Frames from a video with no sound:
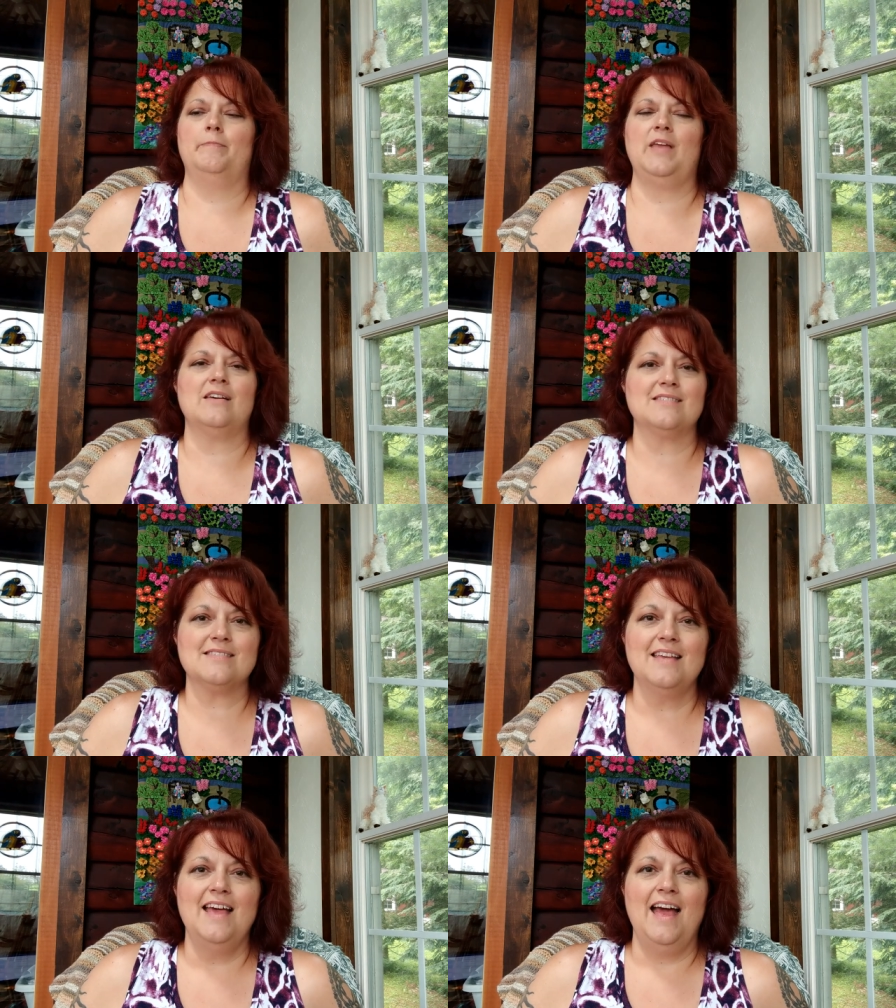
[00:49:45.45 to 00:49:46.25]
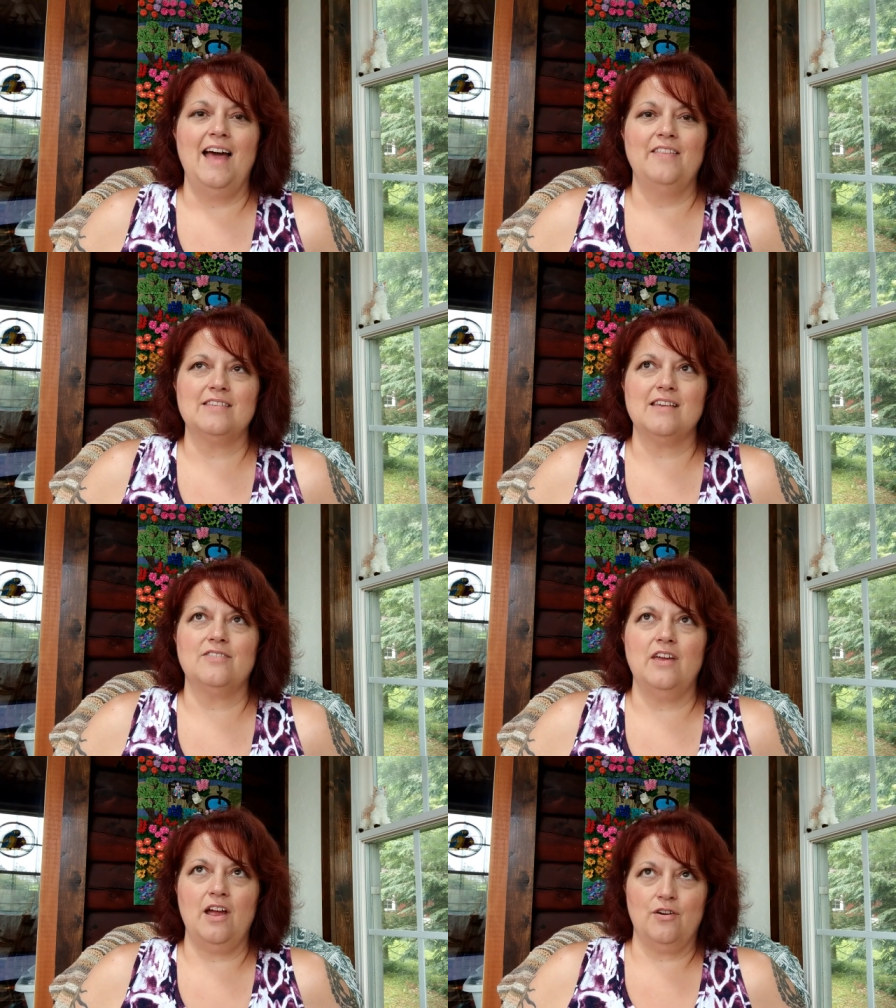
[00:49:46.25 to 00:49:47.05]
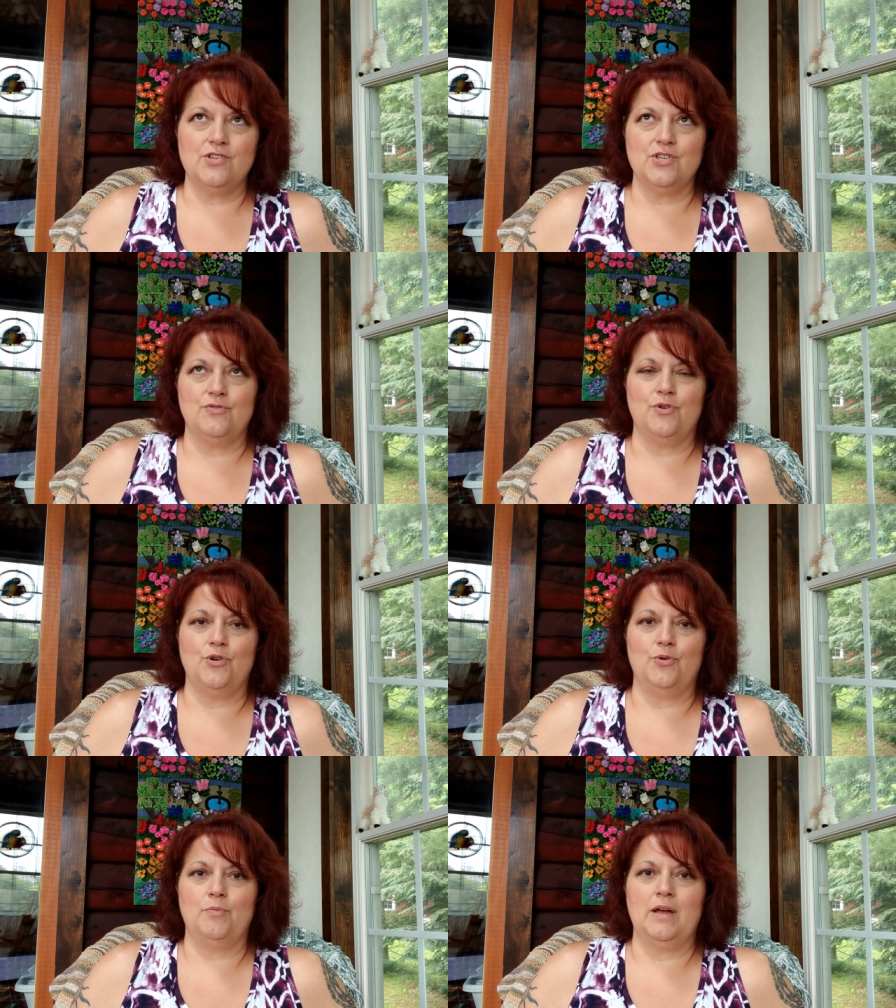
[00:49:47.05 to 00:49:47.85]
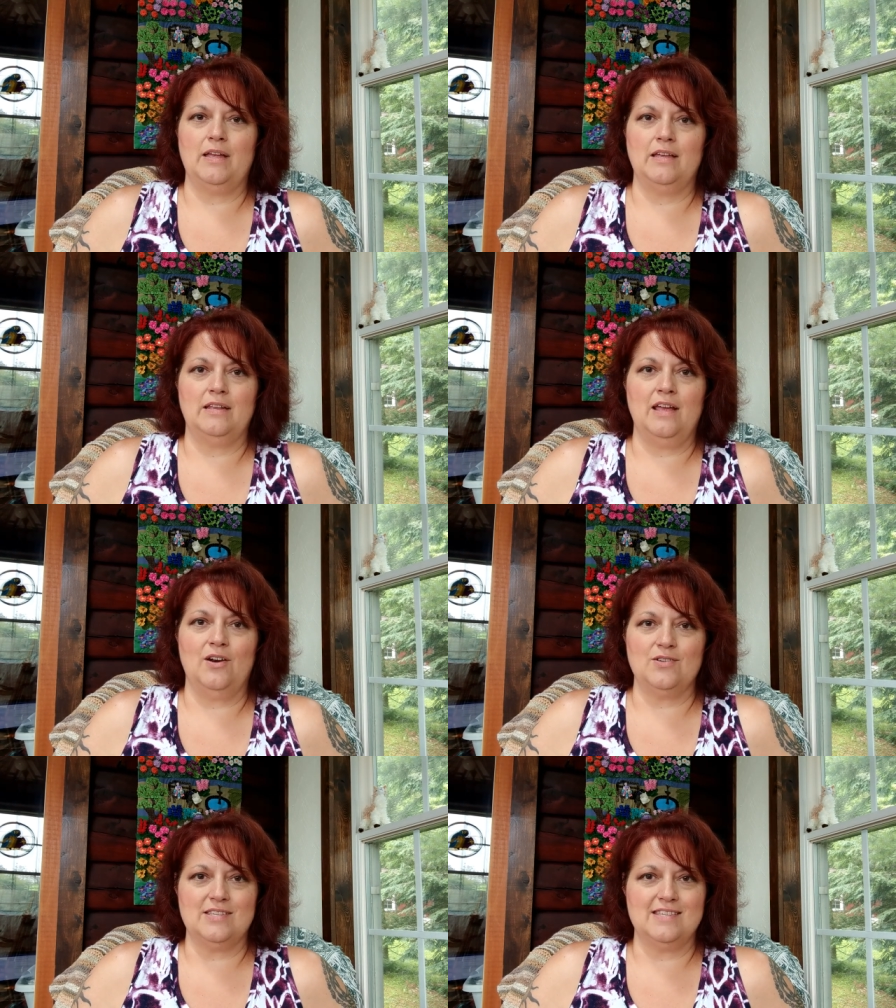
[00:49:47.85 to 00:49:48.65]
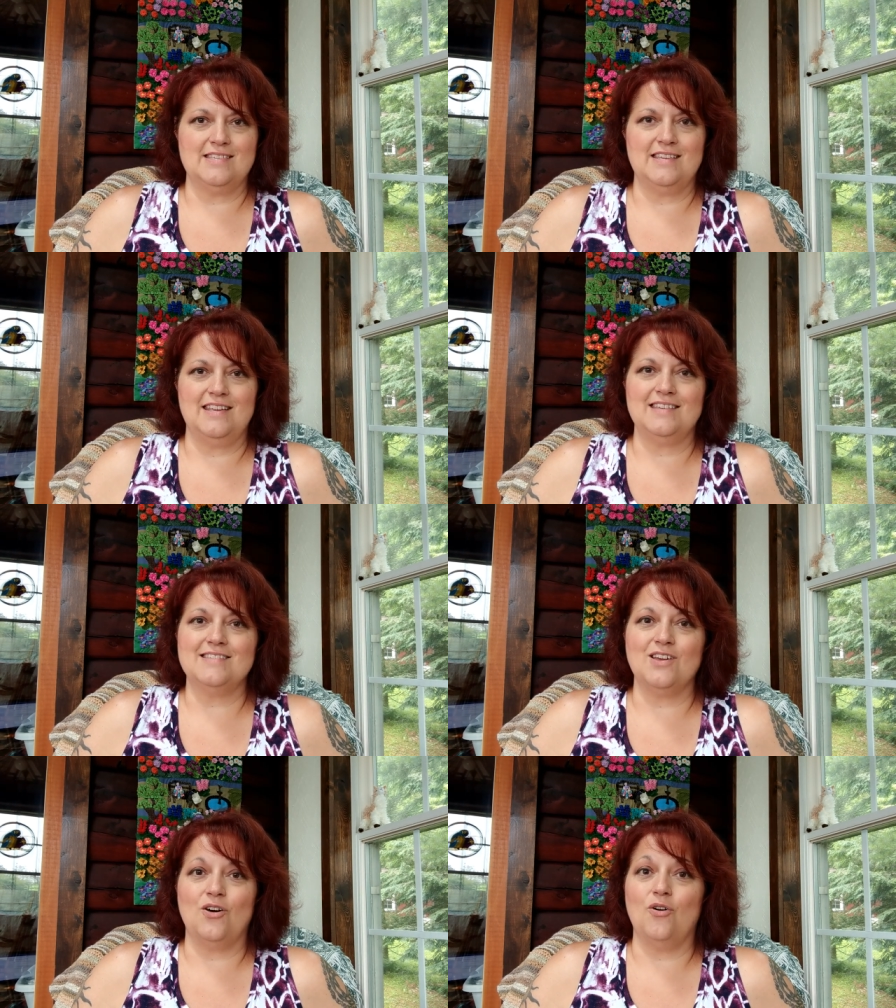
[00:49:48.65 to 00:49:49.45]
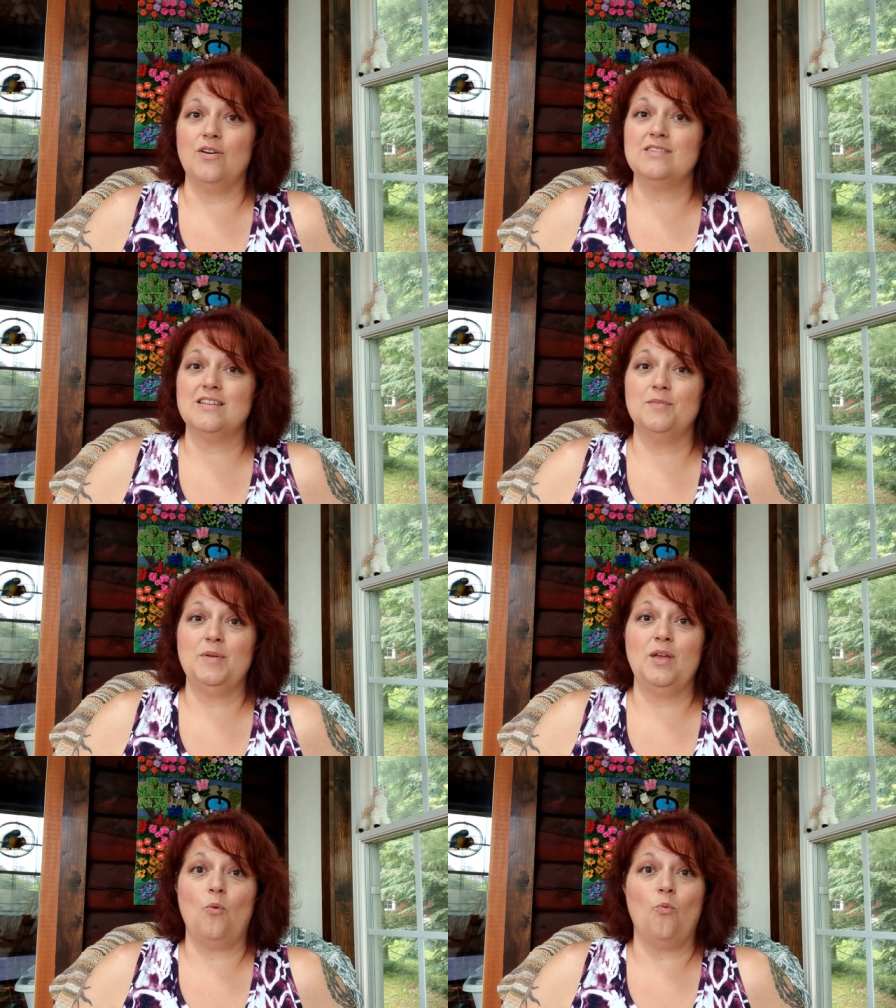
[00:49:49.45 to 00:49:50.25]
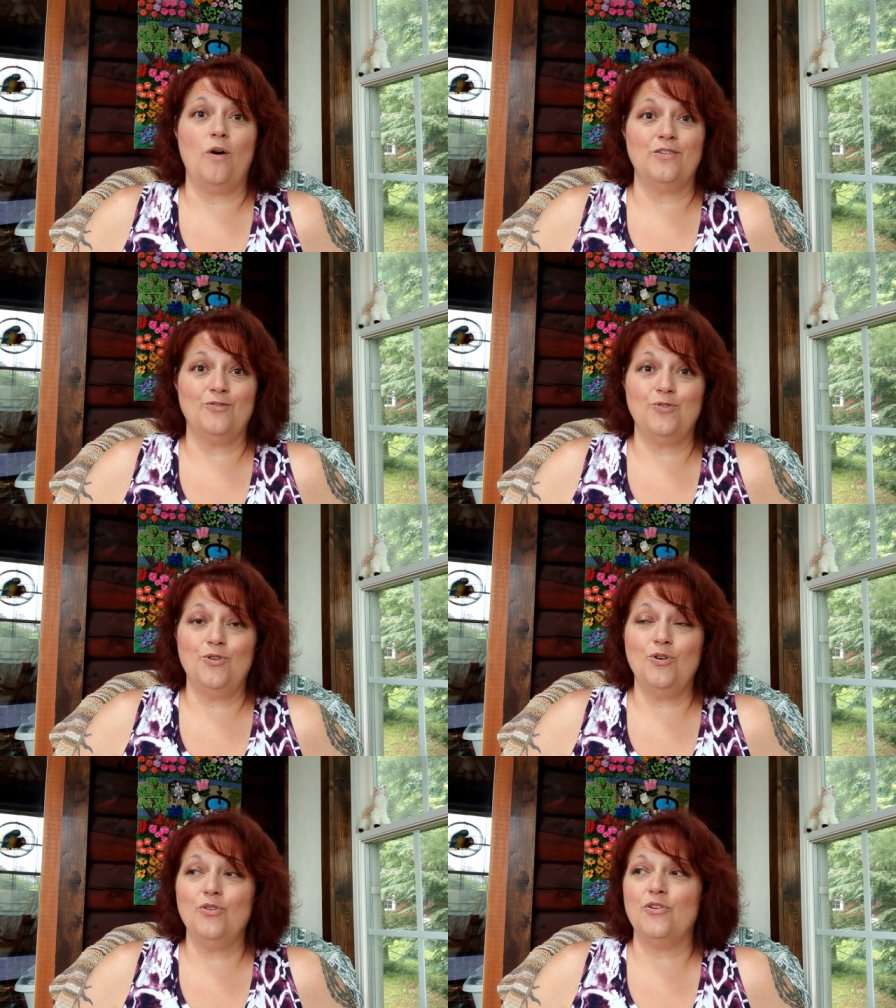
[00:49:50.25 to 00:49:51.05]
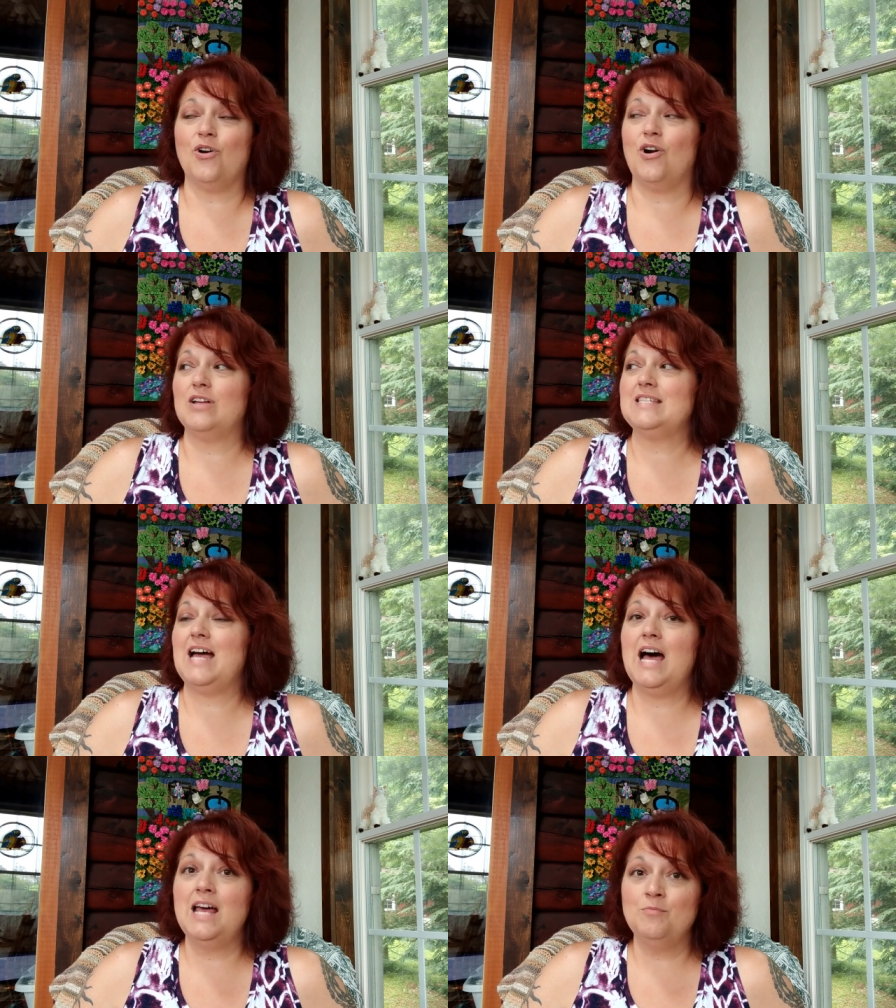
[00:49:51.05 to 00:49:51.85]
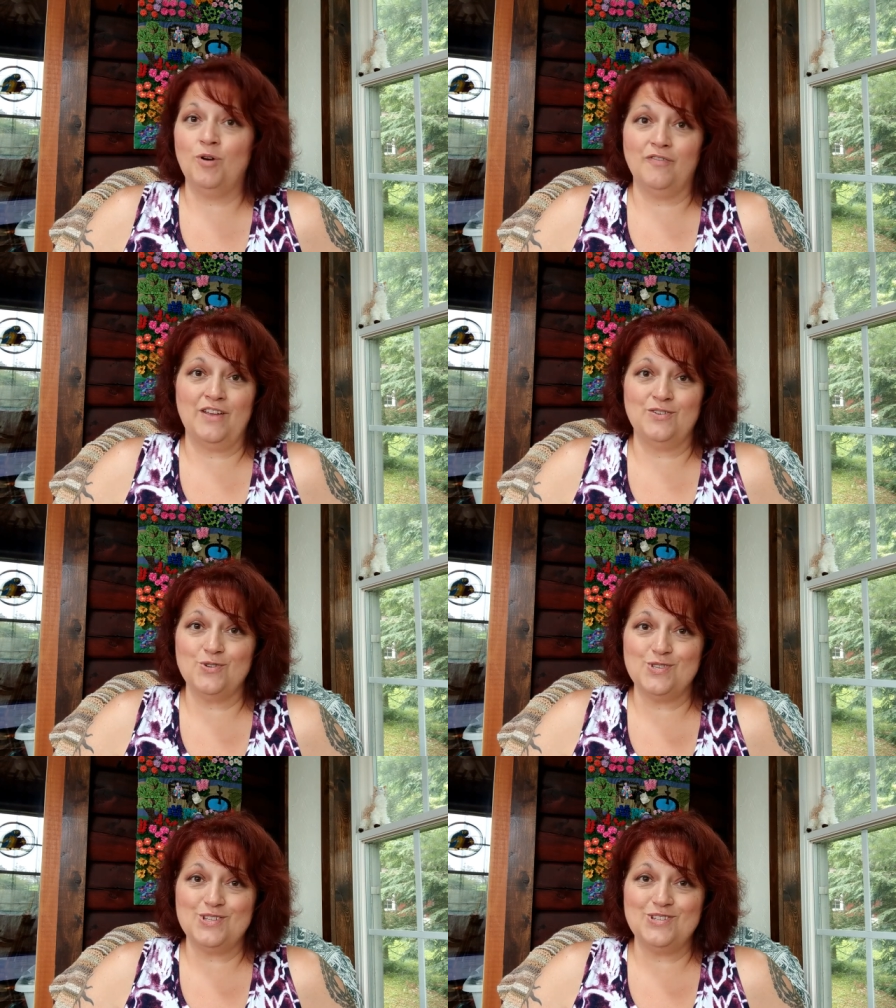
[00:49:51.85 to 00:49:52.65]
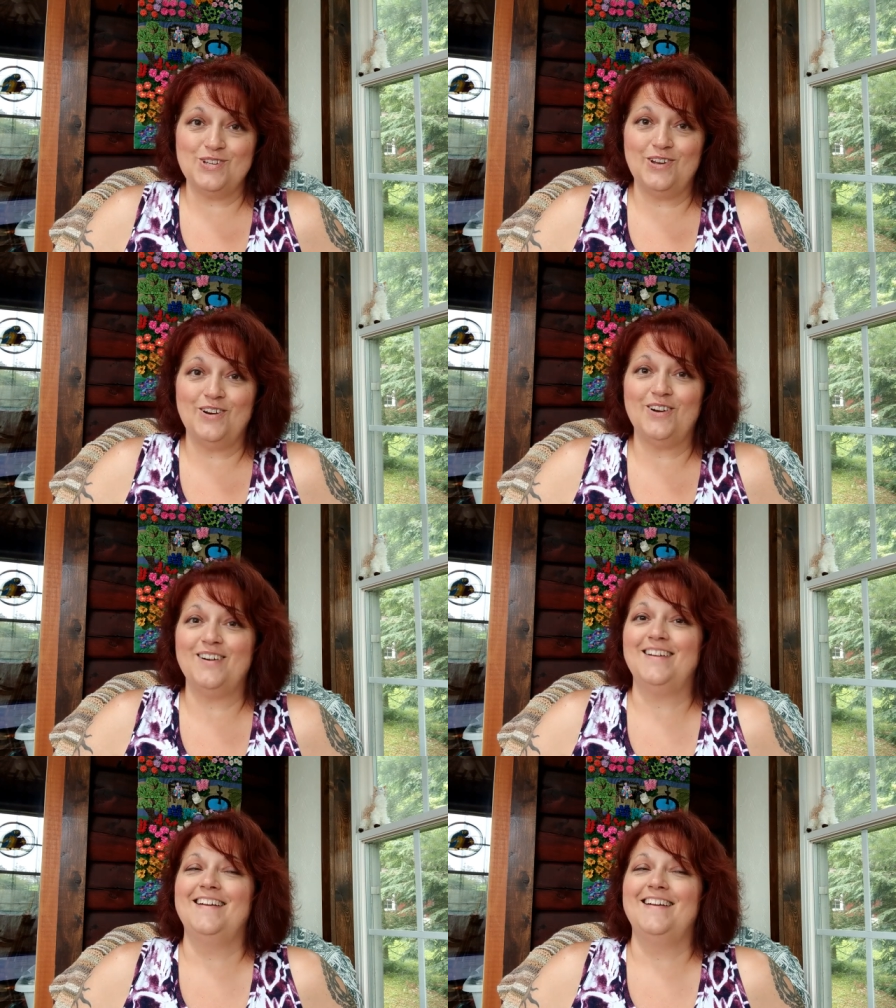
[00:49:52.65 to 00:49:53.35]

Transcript: Yes and that's at the Harrison Room in Harrison City. So it's going to be wonderful. There are a ton more vendors this year.